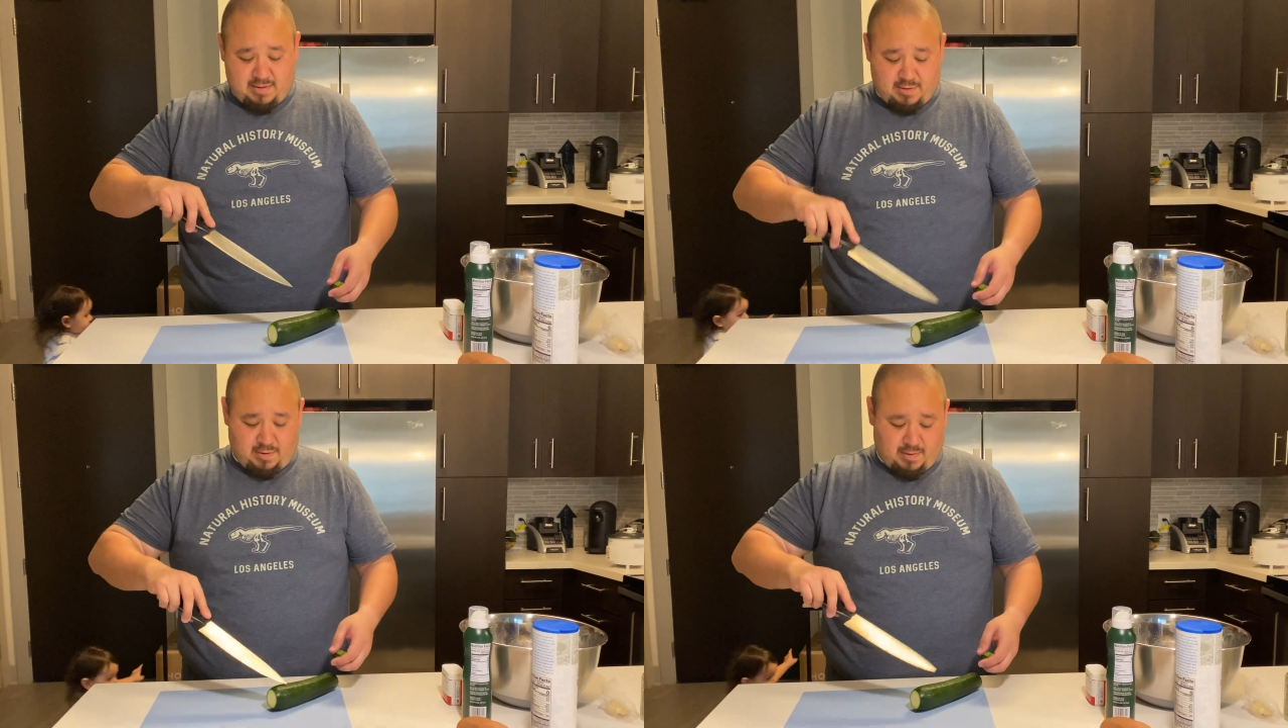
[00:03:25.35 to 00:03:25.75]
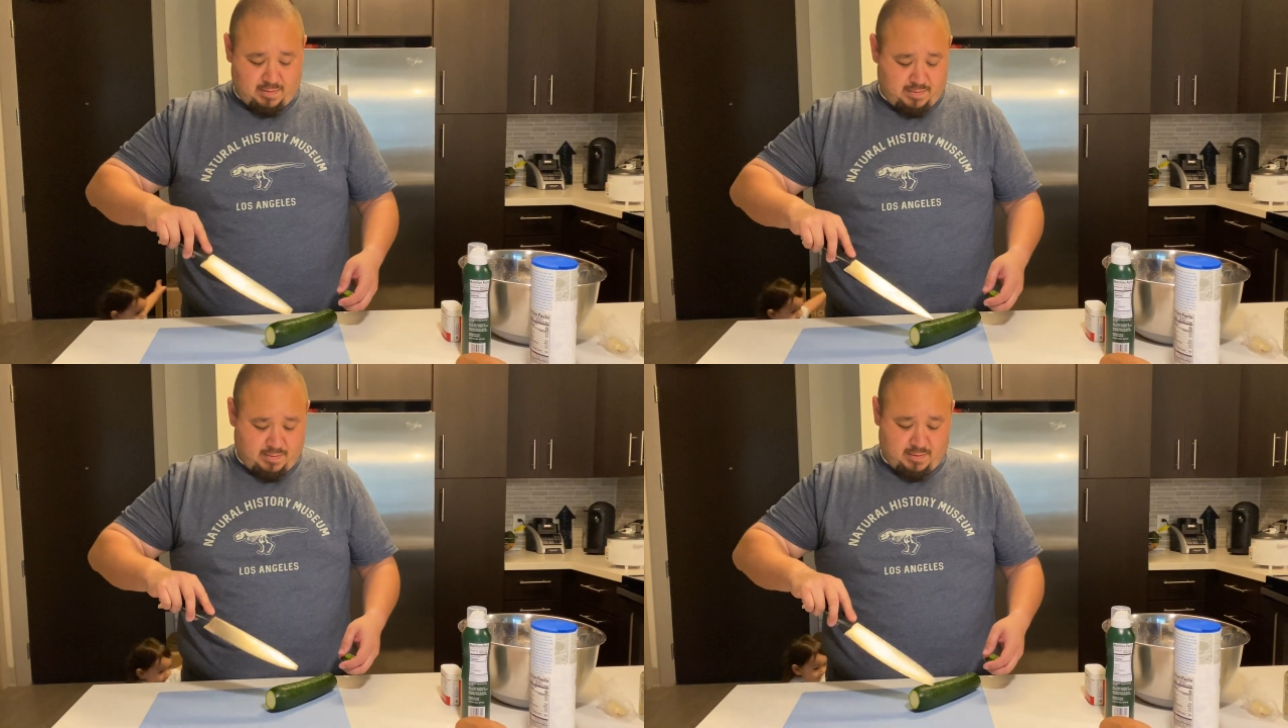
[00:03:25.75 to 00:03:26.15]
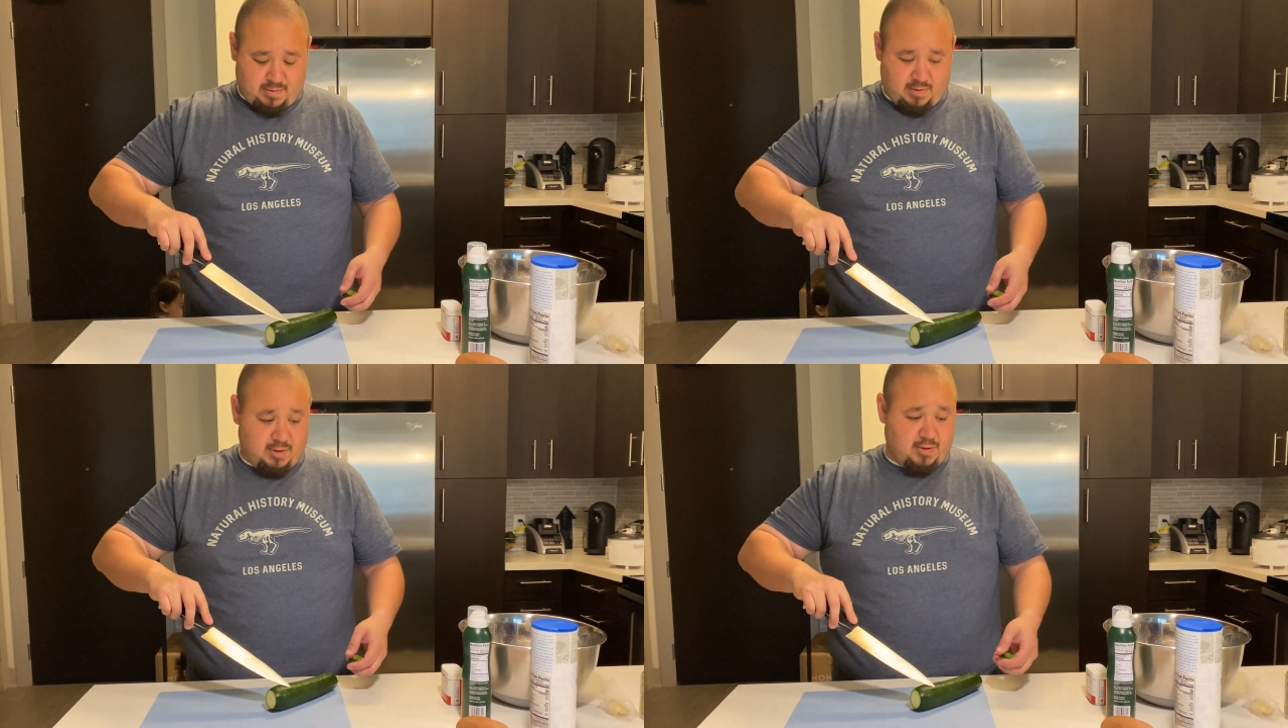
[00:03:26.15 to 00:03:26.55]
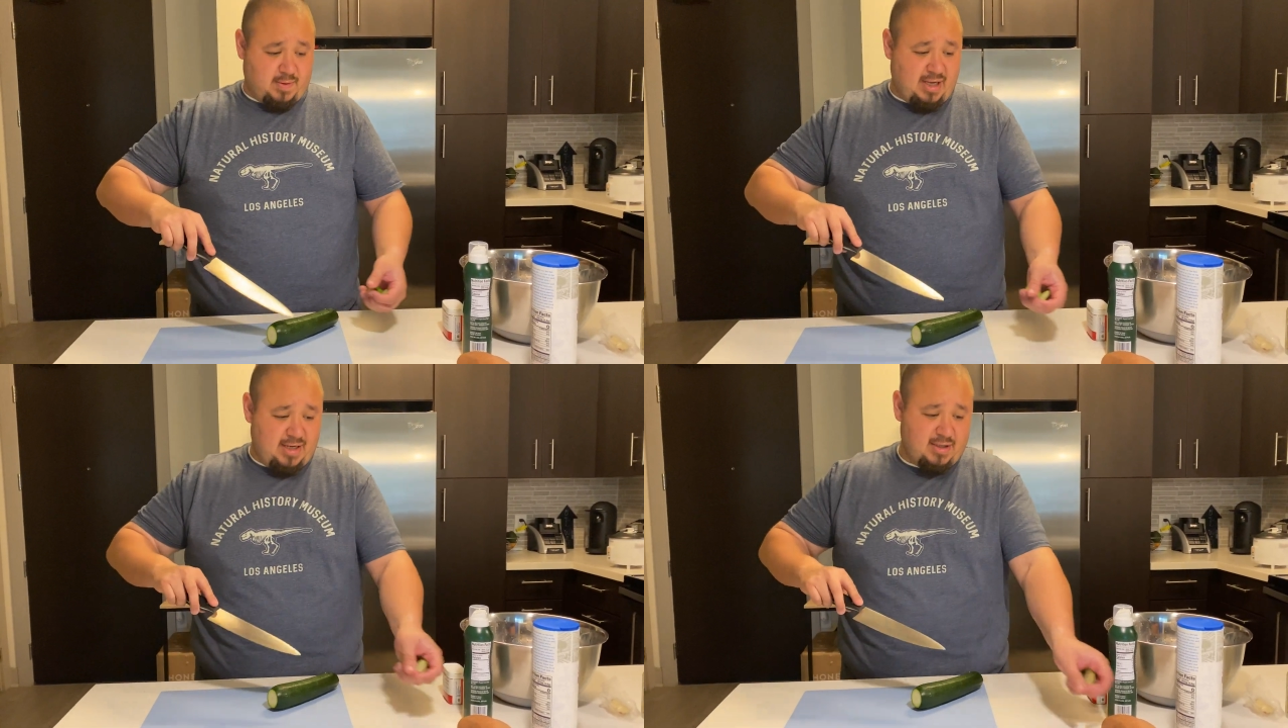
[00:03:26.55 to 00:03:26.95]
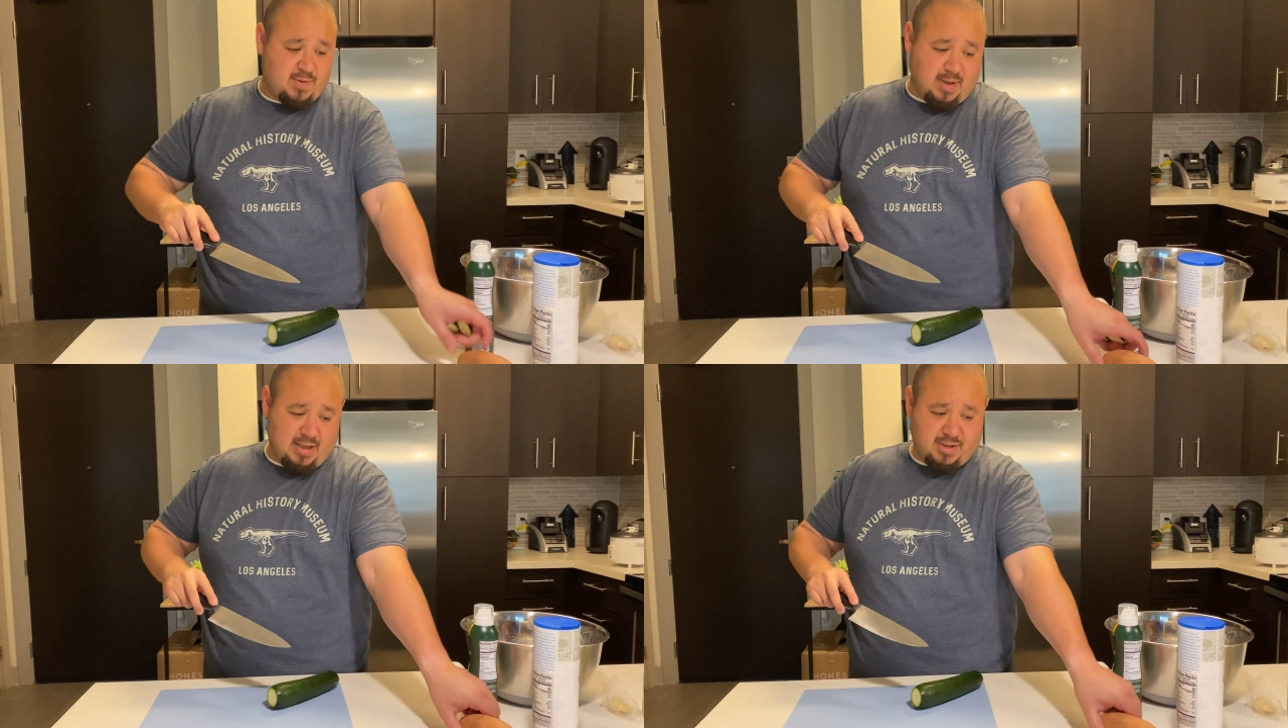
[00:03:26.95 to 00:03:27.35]
So the zucchini
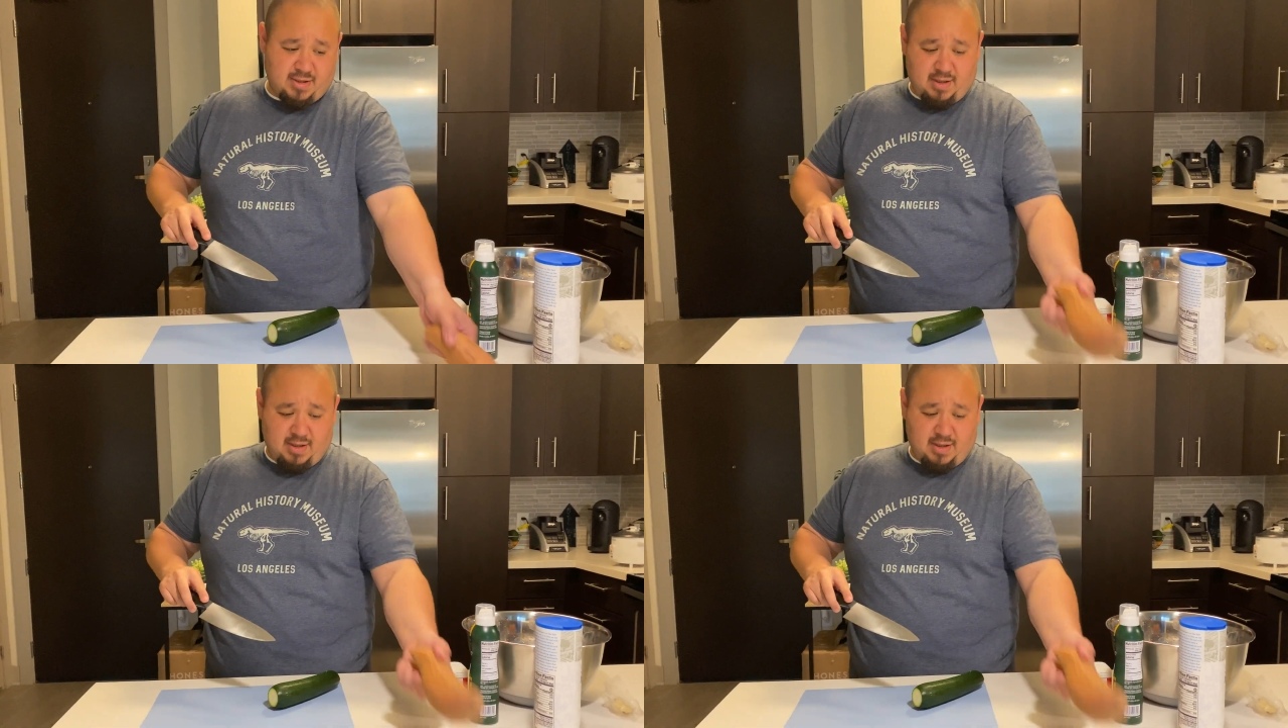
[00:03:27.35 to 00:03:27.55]
squash